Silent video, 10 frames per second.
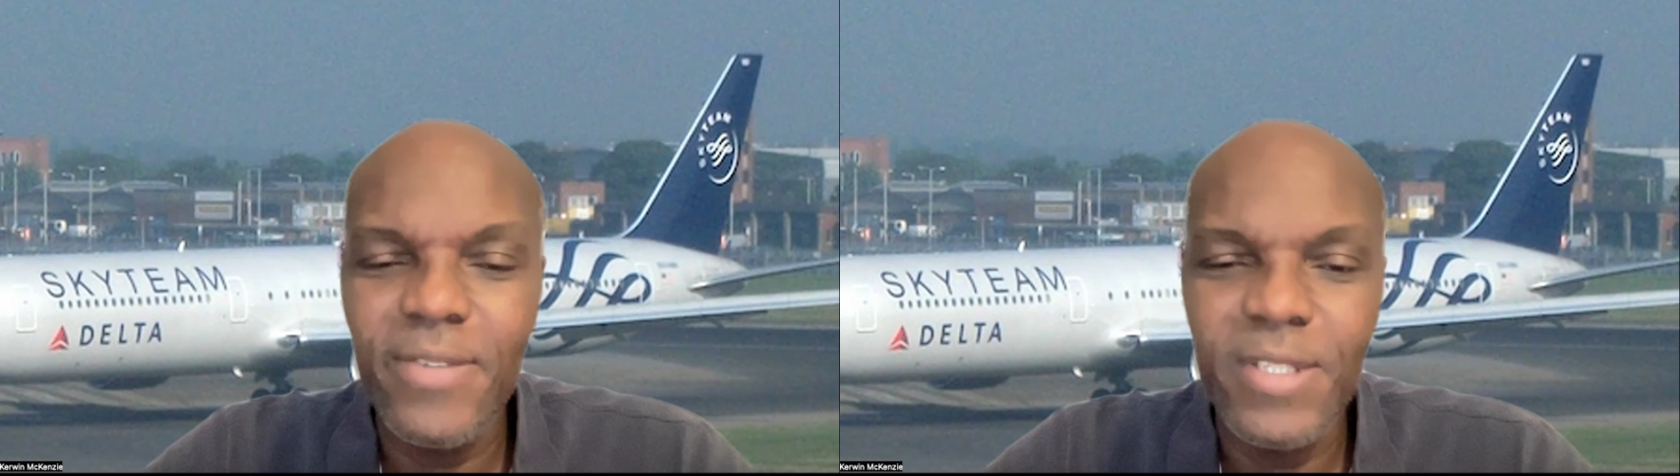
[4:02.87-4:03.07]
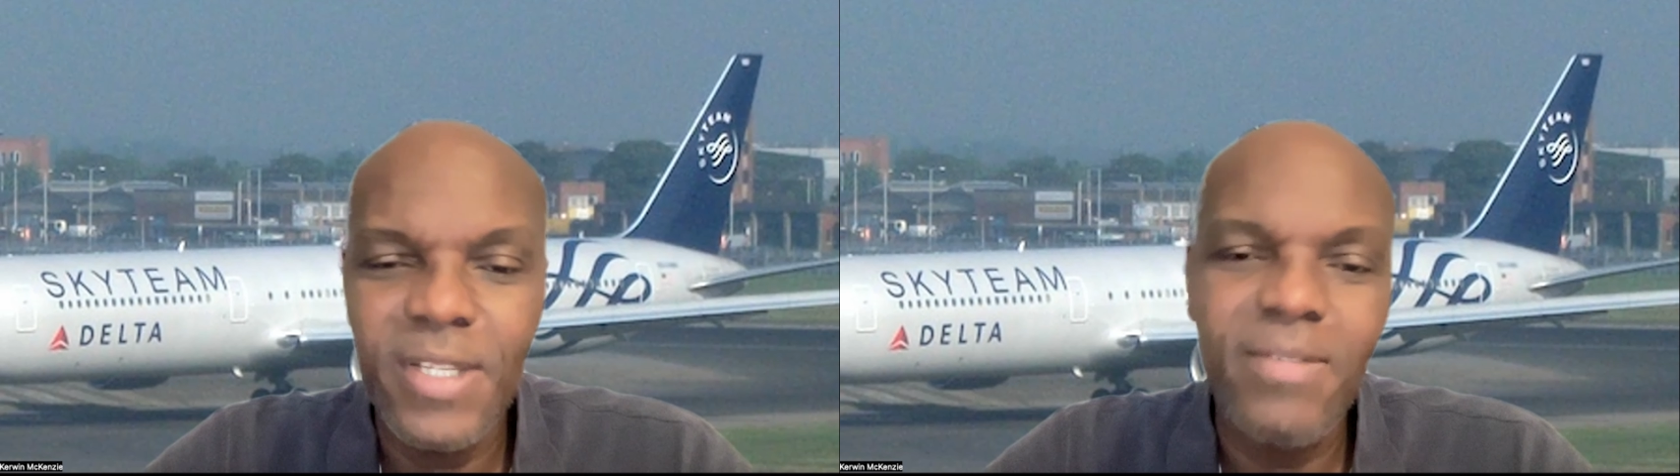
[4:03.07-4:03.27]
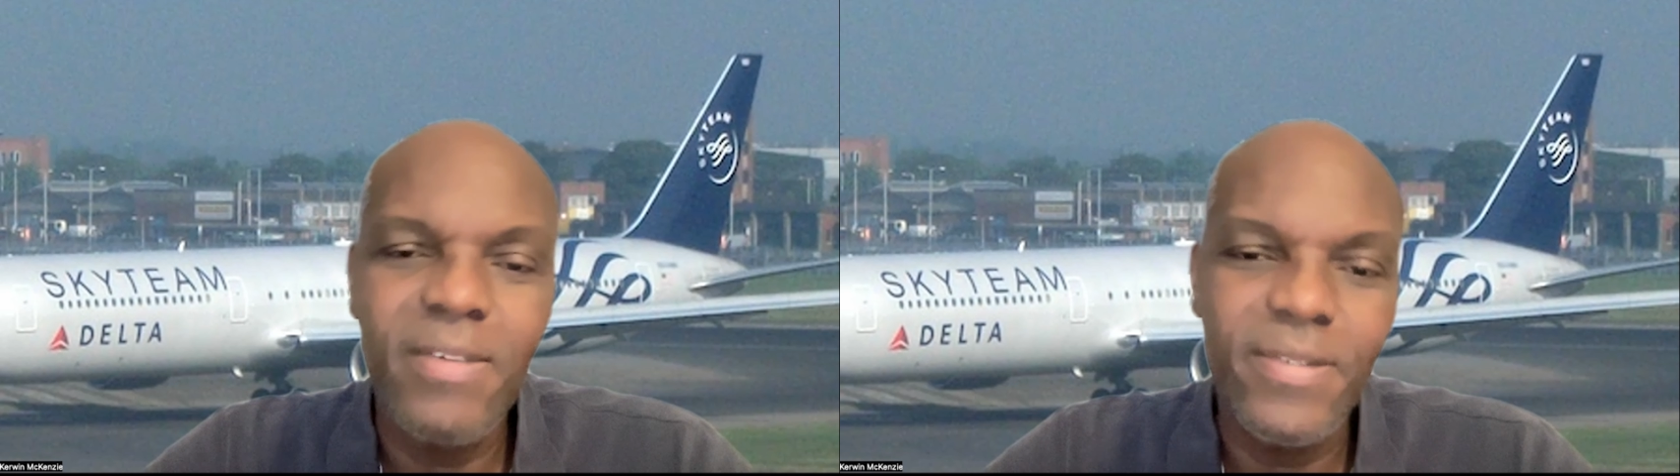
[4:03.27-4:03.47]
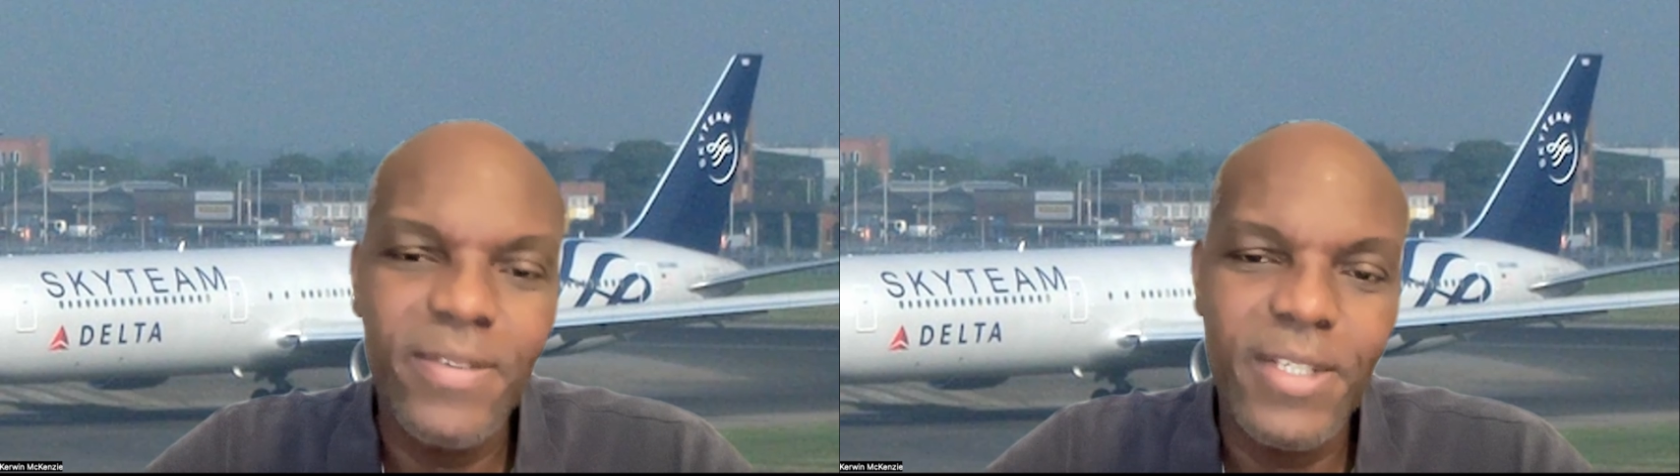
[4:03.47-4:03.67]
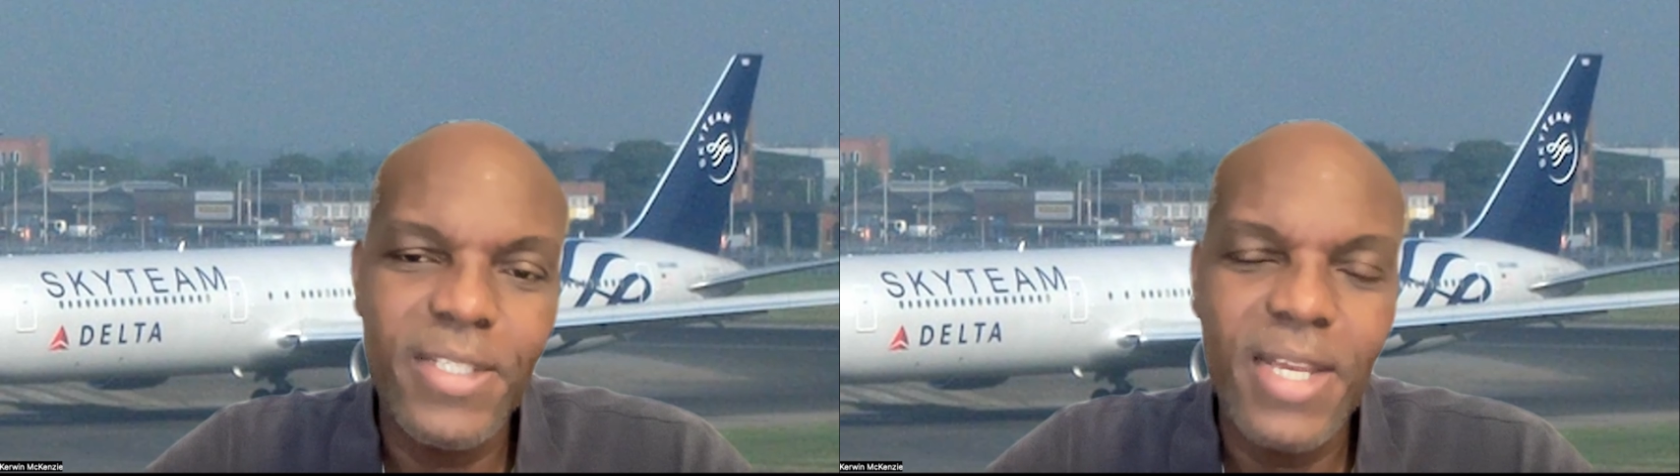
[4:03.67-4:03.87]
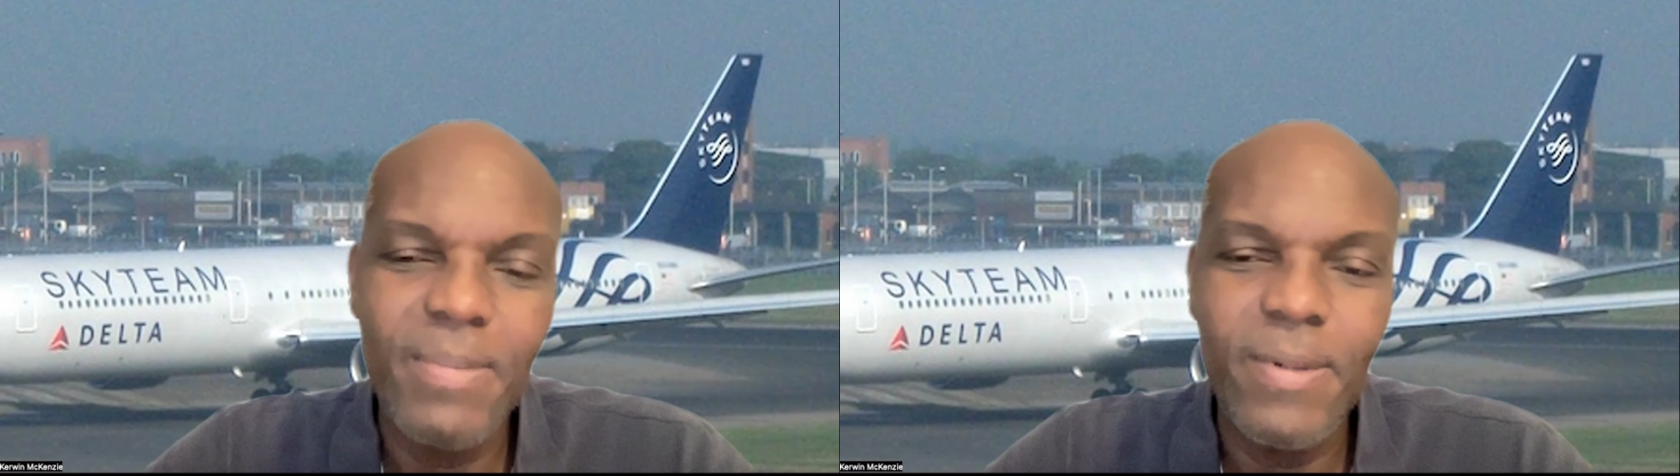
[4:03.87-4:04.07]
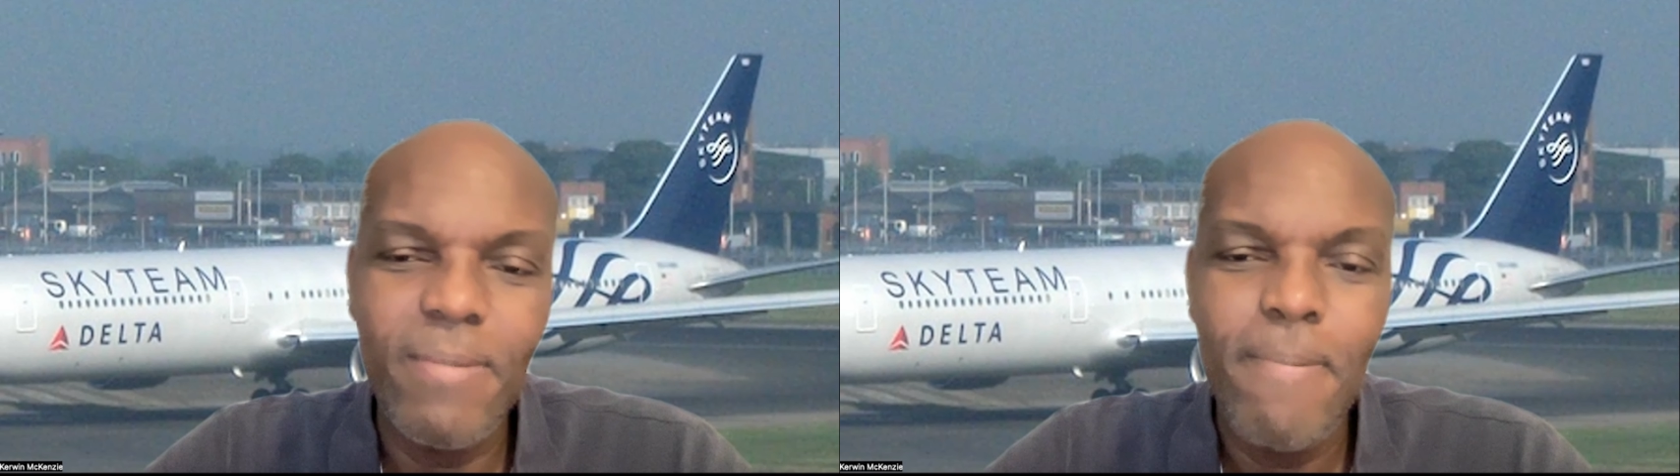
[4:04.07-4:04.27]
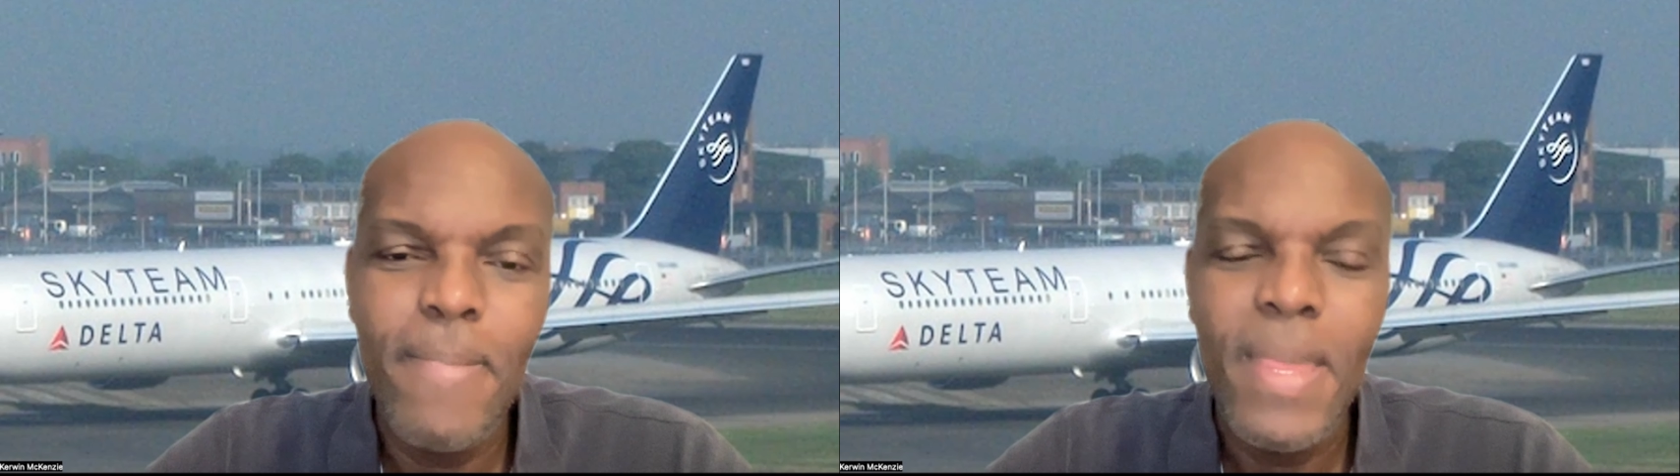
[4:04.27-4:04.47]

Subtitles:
for silver, for example.